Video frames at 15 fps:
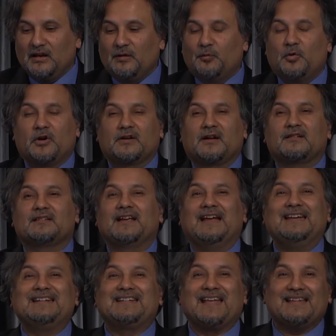what are the
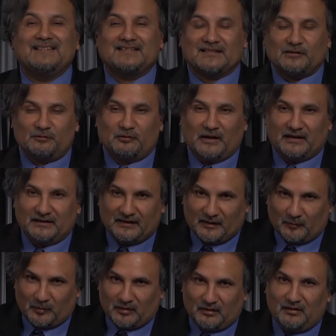intensive
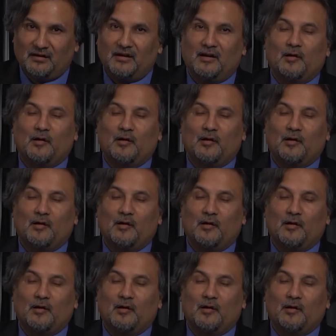variable,